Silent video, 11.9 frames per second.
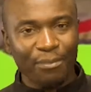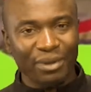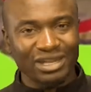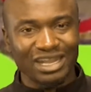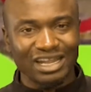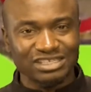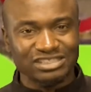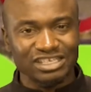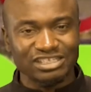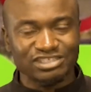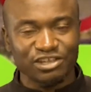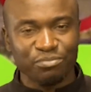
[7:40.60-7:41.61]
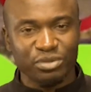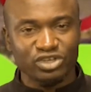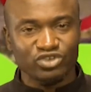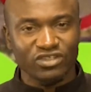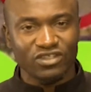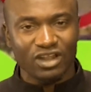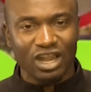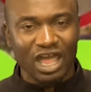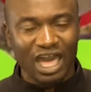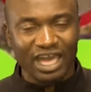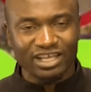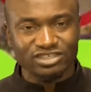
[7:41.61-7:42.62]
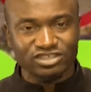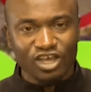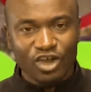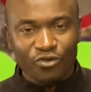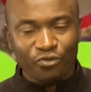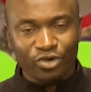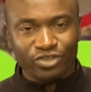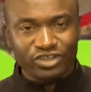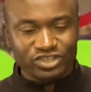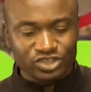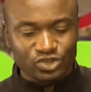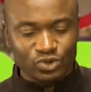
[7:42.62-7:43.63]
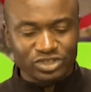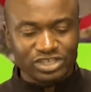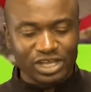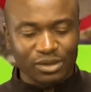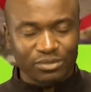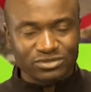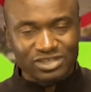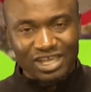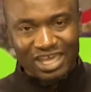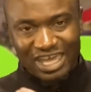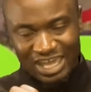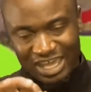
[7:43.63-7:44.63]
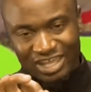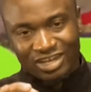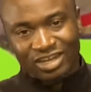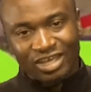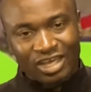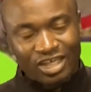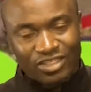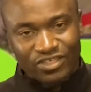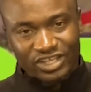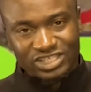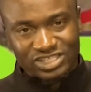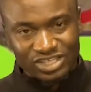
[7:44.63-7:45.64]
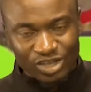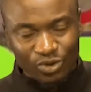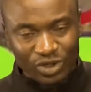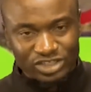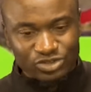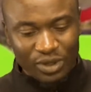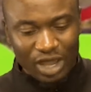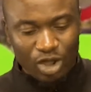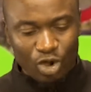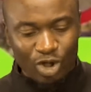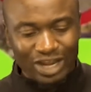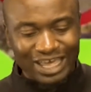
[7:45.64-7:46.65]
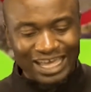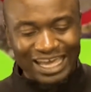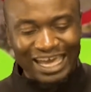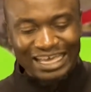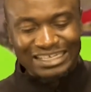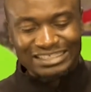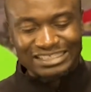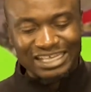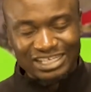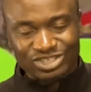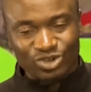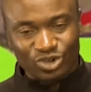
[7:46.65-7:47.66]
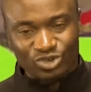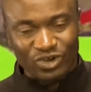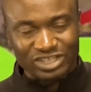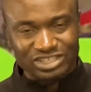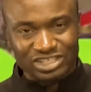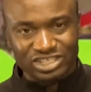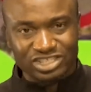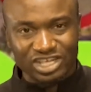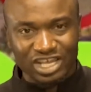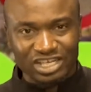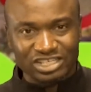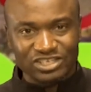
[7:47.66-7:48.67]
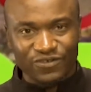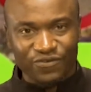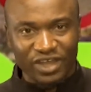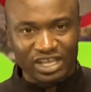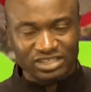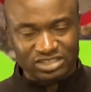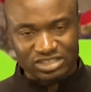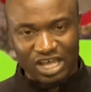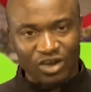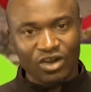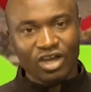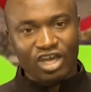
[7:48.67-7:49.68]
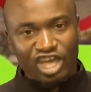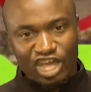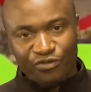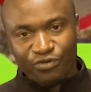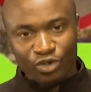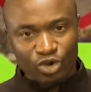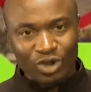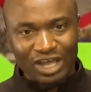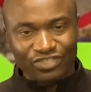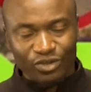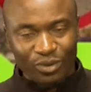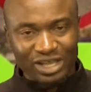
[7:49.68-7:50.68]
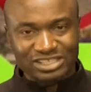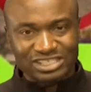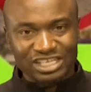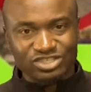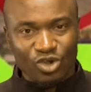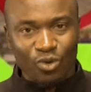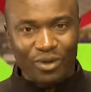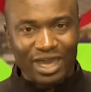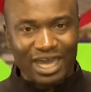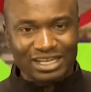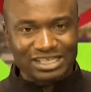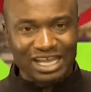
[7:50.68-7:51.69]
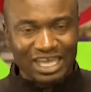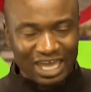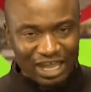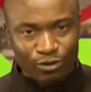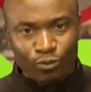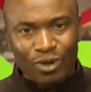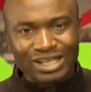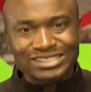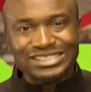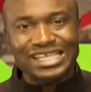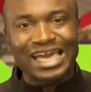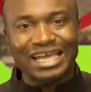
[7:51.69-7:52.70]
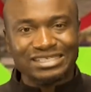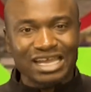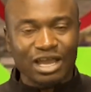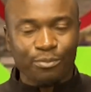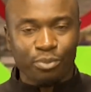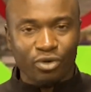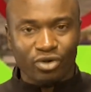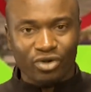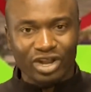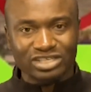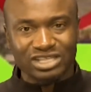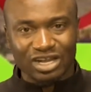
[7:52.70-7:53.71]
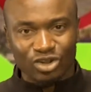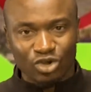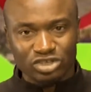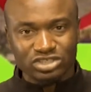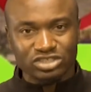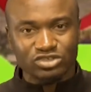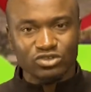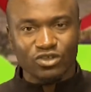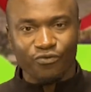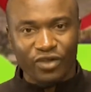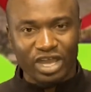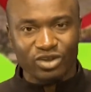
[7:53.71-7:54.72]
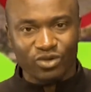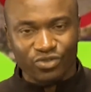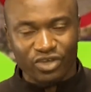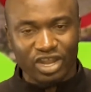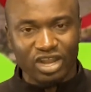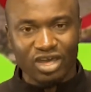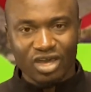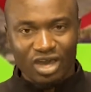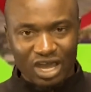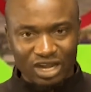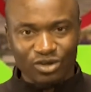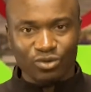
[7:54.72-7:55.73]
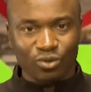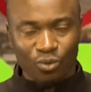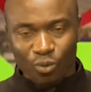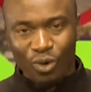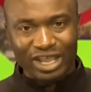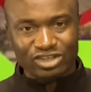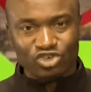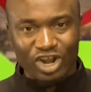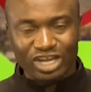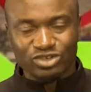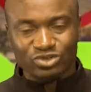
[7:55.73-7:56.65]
analysis in between the lines for these 2 teams. In this sequence, we are calling Zesco transition defense. Now, if you look at the way Zesco were attacking, and once the attack progressed and got into the final third, and we're trying